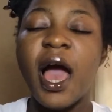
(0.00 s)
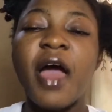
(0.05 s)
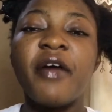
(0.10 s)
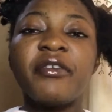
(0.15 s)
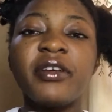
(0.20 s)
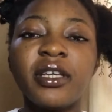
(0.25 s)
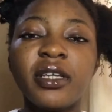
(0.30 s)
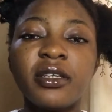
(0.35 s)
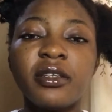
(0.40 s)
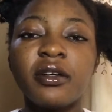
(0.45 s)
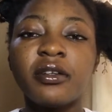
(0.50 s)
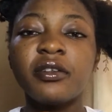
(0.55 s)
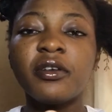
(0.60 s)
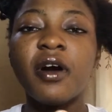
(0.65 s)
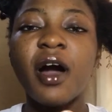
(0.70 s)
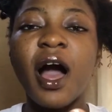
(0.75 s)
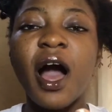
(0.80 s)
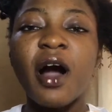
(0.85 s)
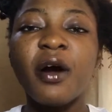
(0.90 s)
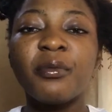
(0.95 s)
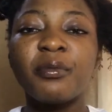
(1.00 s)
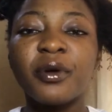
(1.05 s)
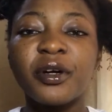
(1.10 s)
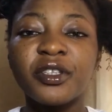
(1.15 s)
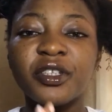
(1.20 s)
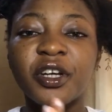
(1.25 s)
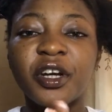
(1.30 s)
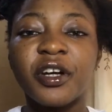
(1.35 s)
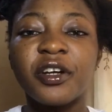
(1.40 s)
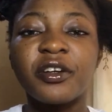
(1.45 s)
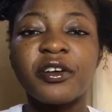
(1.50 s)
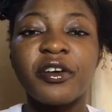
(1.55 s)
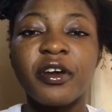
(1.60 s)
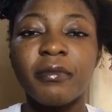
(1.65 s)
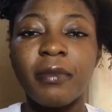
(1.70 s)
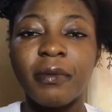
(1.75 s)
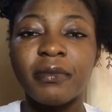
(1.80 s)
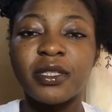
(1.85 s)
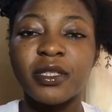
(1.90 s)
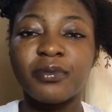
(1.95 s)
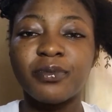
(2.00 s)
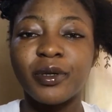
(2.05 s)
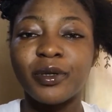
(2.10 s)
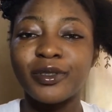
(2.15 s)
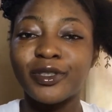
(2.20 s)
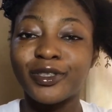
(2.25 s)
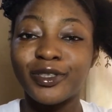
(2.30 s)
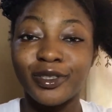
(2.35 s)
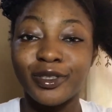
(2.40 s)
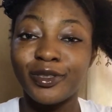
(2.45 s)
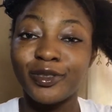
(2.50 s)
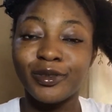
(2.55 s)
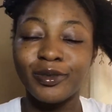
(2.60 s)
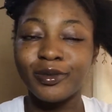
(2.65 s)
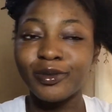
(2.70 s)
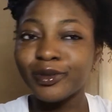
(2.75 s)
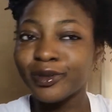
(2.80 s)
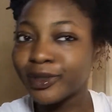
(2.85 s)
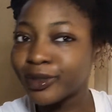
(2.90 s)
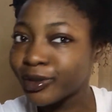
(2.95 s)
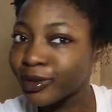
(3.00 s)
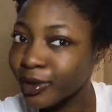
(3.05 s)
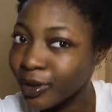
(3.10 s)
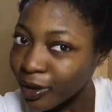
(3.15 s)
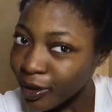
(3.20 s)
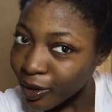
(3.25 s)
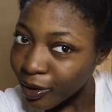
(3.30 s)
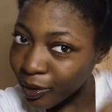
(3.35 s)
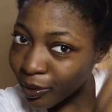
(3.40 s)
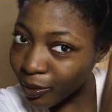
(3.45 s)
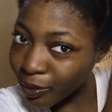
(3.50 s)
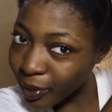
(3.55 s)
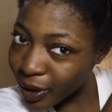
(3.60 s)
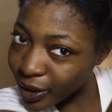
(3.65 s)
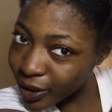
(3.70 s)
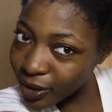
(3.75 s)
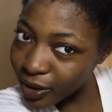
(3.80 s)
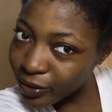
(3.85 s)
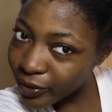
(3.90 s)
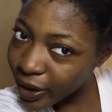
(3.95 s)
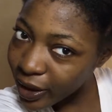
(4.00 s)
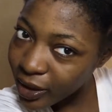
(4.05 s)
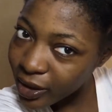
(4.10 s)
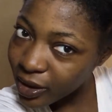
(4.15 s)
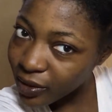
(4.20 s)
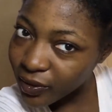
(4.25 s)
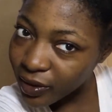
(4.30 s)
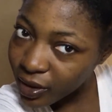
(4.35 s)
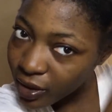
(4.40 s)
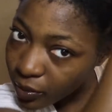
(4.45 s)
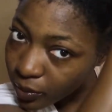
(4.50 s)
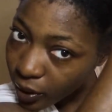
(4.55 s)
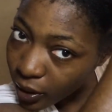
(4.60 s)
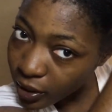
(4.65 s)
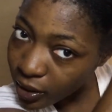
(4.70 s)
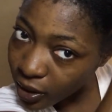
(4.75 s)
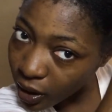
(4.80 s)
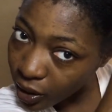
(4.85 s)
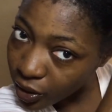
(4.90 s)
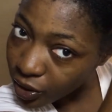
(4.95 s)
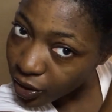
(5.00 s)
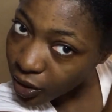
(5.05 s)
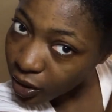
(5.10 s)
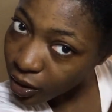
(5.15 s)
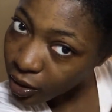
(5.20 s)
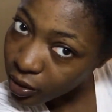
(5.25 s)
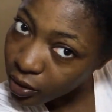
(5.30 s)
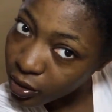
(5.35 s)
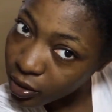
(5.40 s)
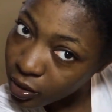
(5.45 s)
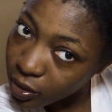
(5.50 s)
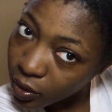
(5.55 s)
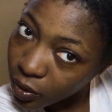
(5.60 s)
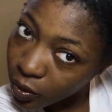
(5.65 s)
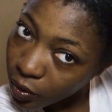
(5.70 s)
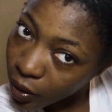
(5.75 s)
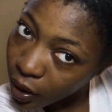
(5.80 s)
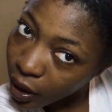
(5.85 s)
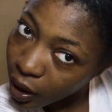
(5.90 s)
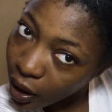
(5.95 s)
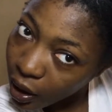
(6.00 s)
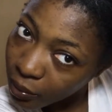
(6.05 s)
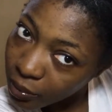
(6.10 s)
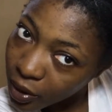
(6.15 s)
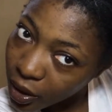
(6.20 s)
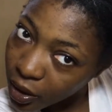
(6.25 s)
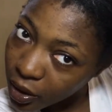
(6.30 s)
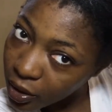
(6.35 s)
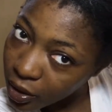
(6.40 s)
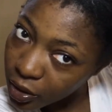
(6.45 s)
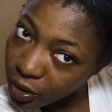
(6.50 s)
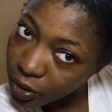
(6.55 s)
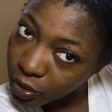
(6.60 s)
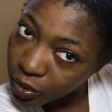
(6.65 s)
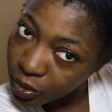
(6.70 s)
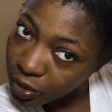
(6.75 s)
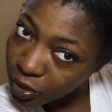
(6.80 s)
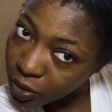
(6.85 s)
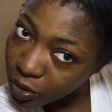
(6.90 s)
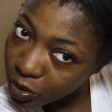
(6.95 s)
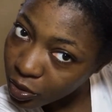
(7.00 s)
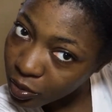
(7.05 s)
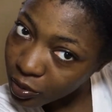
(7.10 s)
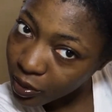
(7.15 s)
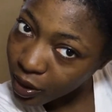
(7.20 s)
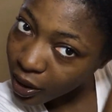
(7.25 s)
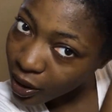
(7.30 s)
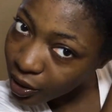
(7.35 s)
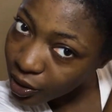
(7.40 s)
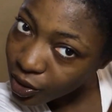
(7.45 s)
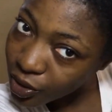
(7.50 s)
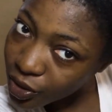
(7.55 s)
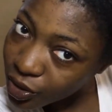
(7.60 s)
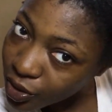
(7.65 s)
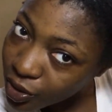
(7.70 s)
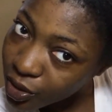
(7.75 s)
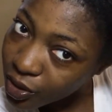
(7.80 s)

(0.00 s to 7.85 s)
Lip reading: I really don't know how much curl cream I'm supposed to use, but it's a relatively small section, so I'm not gonna use too much.